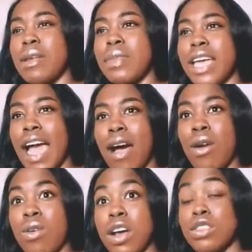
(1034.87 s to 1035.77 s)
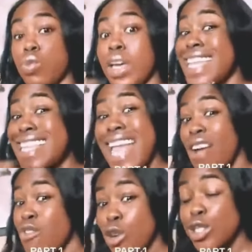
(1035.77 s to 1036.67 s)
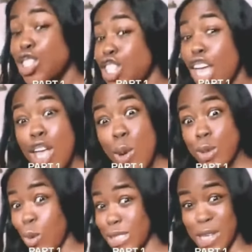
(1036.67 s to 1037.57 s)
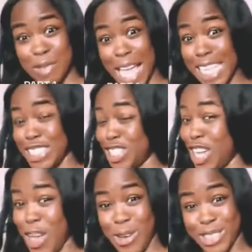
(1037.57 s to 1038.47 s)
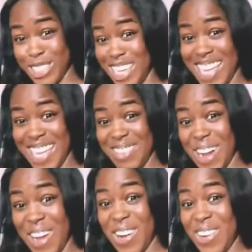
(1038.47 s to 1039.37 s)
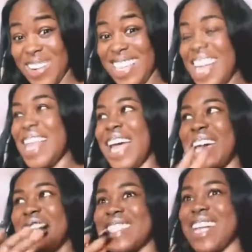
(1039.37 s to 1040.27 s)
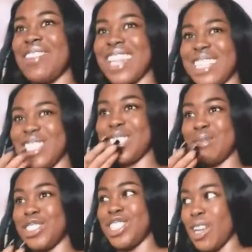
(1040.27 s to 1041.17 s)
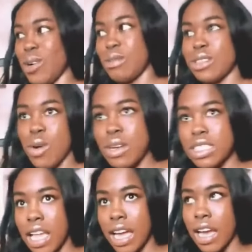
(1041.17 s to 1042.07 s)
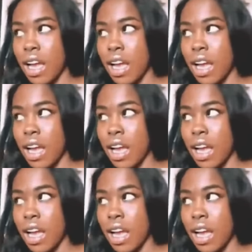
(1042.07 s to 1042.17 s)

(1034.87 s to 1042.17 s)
me out, because we never chilled on some like chill shit, bro. Like it was never like just some chill. It was always like